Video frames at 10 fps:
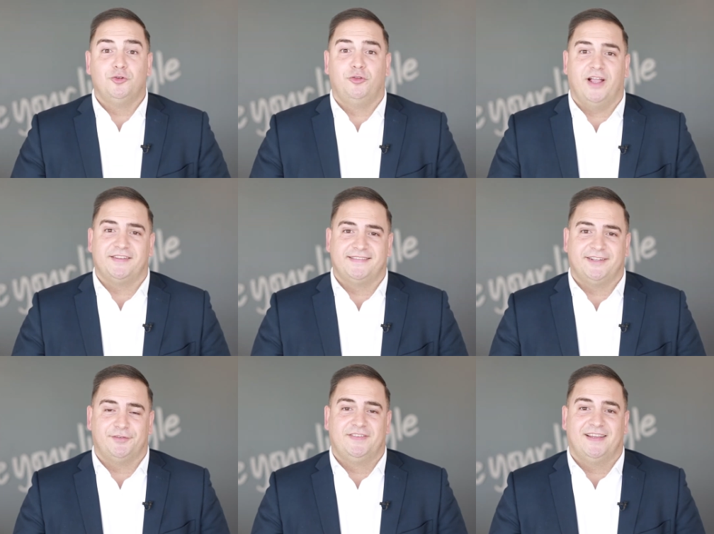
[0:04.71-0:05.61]

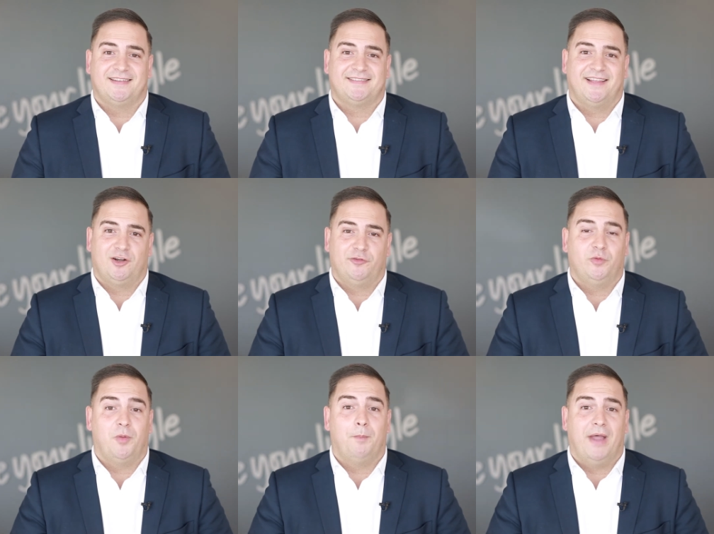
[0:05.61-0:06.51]
2017 has started
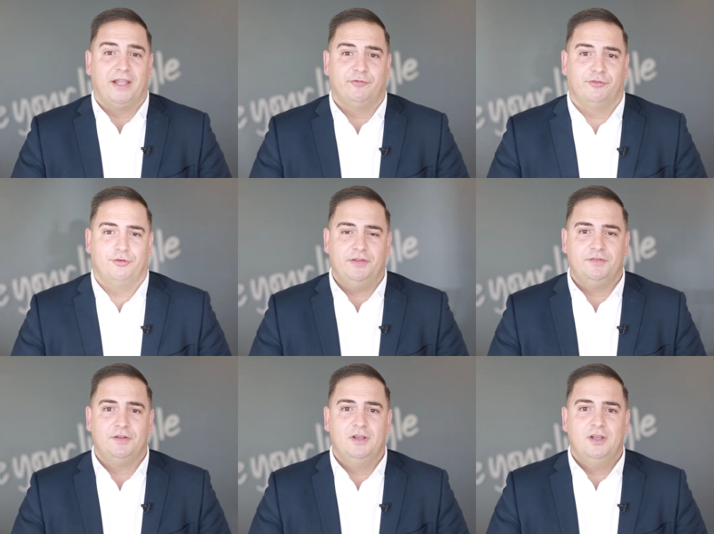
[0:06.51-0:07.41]
off with a bang for
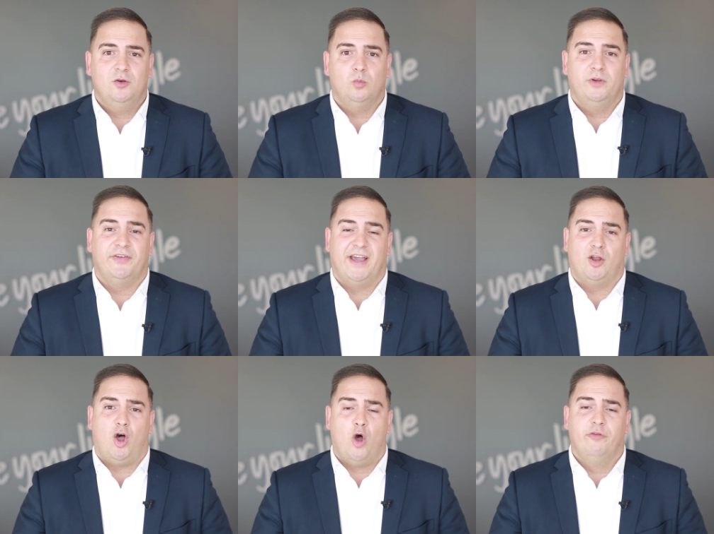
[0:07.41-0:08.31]
us. We've
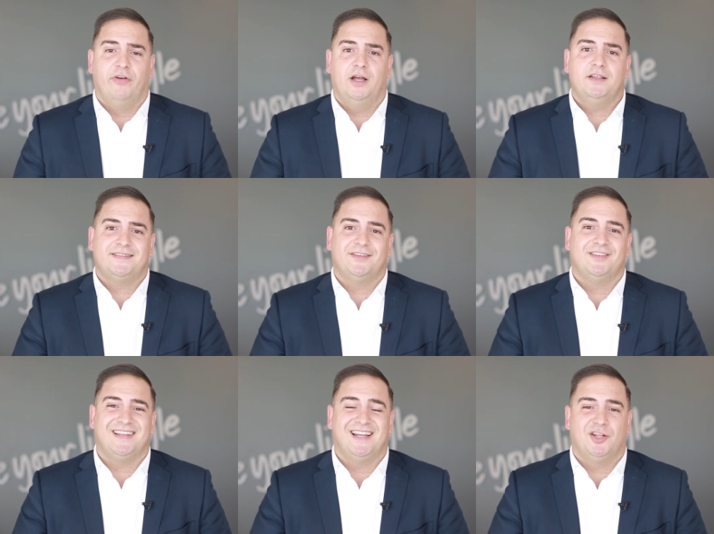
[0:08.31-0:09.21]
had over
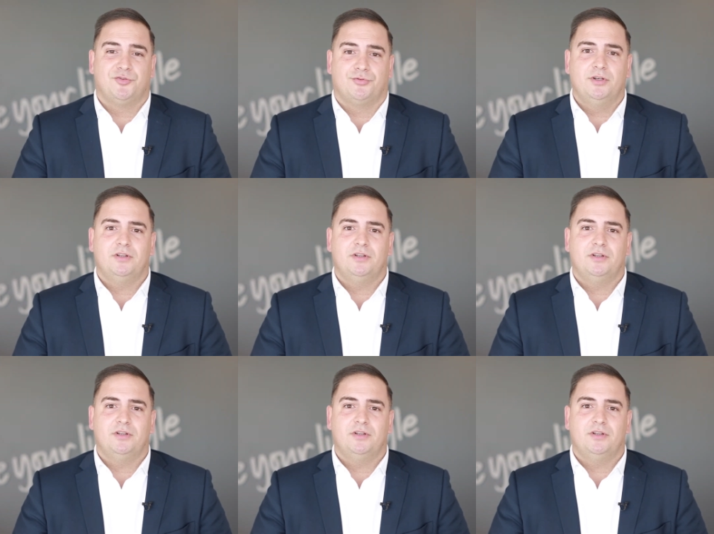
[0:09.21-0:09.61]
1,700